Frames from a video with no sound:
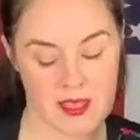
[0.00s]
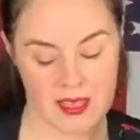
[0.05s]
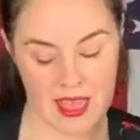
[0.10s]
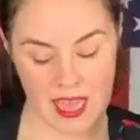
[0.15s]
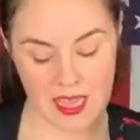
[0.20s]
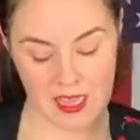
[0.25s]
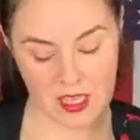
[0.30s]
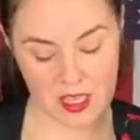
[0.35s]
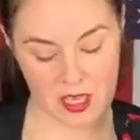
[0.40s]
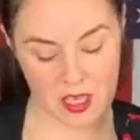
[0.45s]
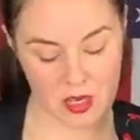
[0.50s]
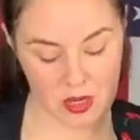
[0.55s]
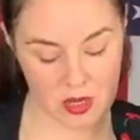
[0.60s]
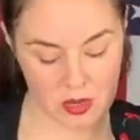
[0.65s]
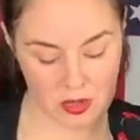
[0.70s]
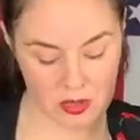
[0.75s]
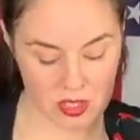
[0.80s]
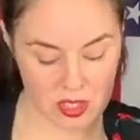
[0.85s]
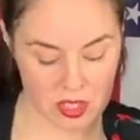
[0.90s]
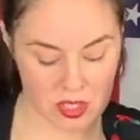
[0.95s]
Thank
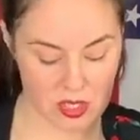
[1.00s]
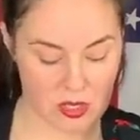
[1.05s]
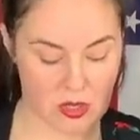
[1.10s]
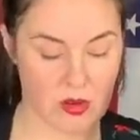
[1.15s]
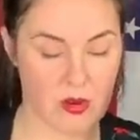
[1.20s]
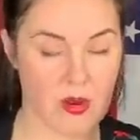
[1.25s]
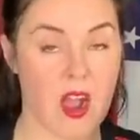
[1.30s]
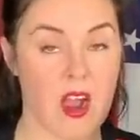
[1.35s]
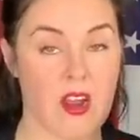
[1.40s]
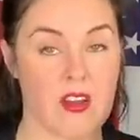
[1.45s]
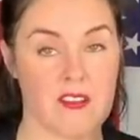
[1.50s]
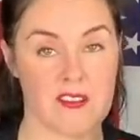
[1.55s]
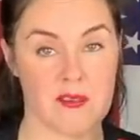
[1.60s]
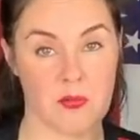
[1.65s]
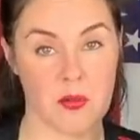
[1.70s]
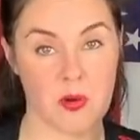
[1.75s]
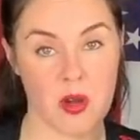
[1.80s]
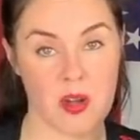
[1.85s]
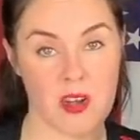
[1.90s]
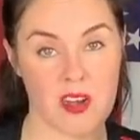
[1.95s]
you to our
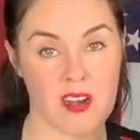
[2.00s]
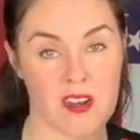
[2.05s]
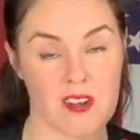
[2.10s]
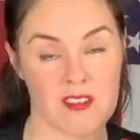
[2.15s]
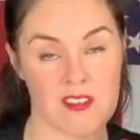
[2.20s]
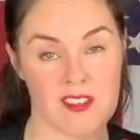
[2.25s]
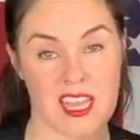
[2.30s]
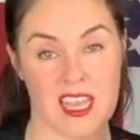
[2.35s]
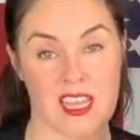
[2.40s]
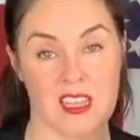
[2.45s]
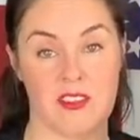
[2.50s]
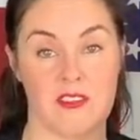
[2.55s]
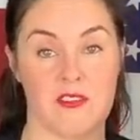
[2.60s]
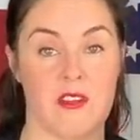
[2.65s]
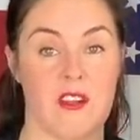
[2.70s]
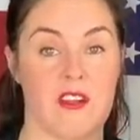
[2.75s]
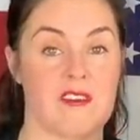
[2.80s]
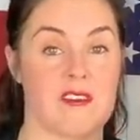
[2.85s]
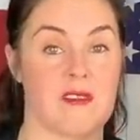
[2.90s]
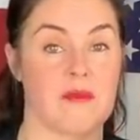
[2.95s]
supporters. Thank you to
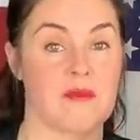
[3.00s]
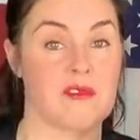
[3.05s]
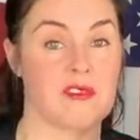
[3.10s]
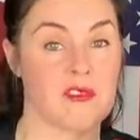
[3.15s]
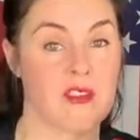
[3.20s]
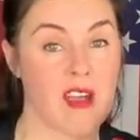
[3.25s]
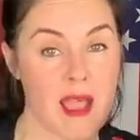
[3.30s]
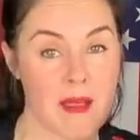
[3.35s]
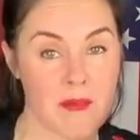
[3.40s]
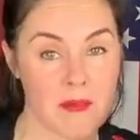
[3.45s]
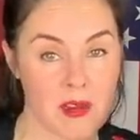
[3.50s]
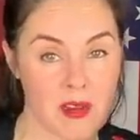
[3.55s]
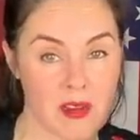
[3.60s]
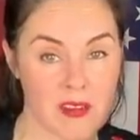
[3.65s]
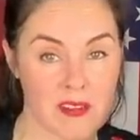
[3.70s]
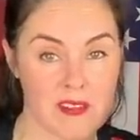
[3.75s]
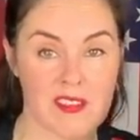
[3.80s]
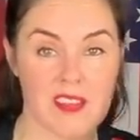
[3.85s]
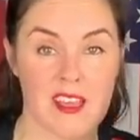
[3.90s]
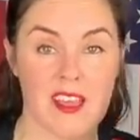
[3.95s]
our
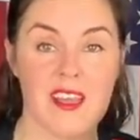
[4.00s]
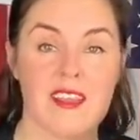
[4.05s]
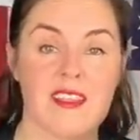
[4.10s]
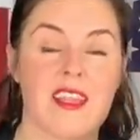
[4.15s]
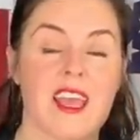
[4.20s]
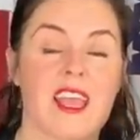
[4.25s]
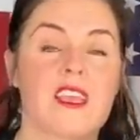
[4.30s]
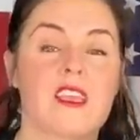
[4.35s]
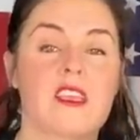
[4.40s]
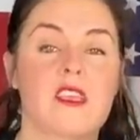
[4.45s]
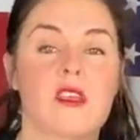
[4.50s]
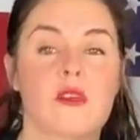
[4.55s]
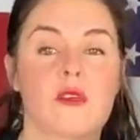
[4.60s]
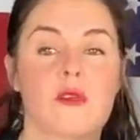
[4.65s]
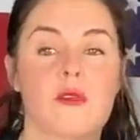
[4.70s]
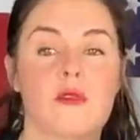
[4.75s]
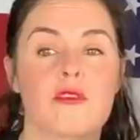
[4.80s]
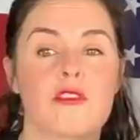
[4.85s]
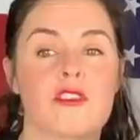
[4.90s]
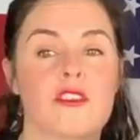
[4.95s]
subscribers. Thank
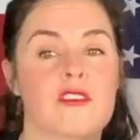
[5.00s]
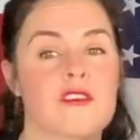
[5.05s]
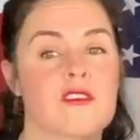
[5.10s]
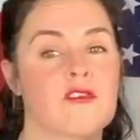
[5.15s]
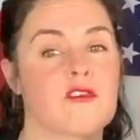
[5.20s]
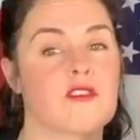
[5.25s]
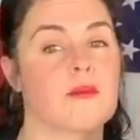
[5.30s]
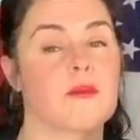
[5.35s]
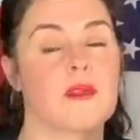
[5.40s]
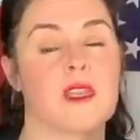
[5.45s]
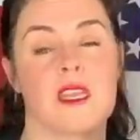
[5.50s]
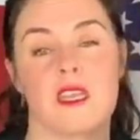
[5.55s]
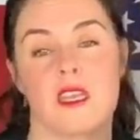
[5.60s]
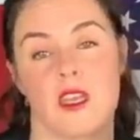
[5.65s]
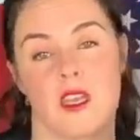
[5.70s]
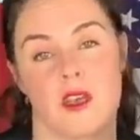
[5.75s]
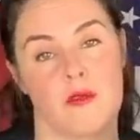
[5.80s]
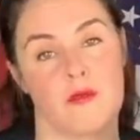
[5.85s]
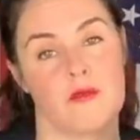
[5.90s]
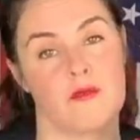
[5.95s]
you just for being
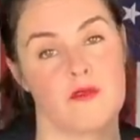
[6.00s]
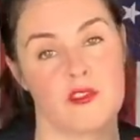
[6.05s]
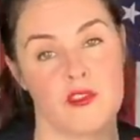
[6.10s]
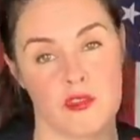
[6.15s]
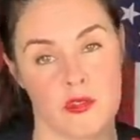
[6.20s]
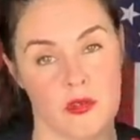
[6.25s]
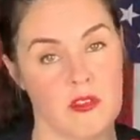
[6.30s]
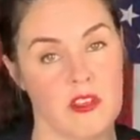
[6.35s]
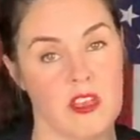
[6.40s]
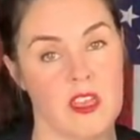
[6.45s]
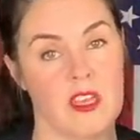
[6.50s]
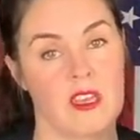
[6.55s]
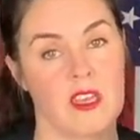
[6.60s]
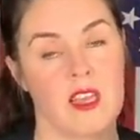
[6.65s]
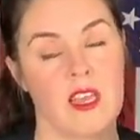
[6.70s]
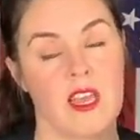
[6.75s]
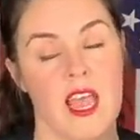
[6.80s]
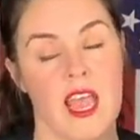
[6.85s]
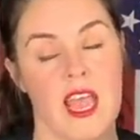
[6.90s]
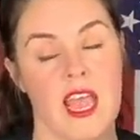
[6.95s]
you, truly.
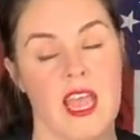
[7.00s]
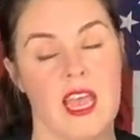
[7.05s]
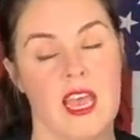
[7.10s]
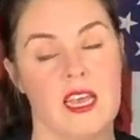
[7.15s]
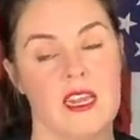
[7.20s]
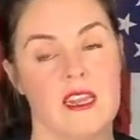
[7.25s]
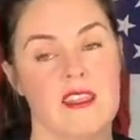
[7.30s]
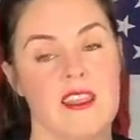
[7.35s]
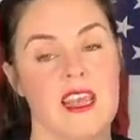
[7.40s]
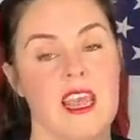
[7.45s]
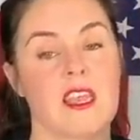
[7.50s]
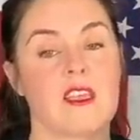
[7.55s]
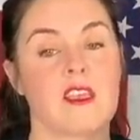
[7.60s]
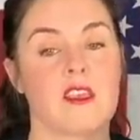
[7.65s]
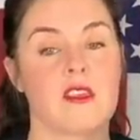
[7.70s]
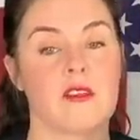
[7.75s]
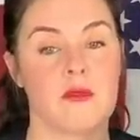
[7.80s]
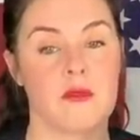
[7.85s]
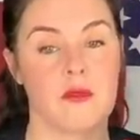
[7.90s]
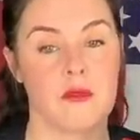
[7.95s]
And thank
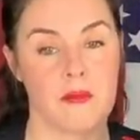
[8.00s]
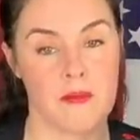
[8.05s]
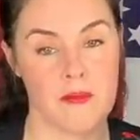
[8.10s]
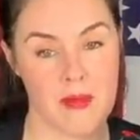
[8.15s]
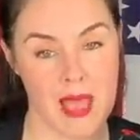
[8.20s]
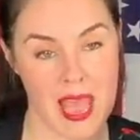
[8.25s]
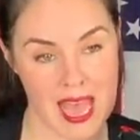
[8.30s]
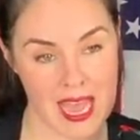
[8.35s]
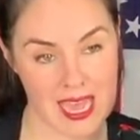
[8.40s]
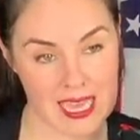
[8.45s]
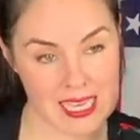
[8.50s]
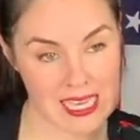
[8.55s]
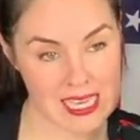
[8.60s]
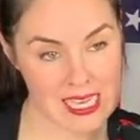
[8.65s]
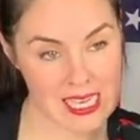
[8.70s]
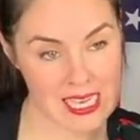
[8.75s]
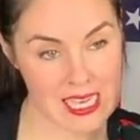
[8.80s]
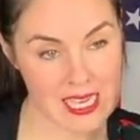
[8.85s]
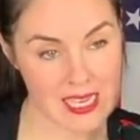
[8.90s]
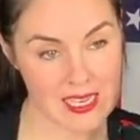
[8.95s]
you,
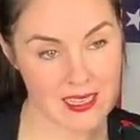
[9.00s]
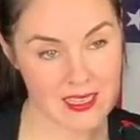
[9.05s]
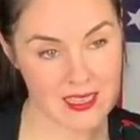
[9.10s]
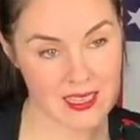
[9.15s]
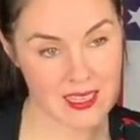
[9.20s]
Maggie.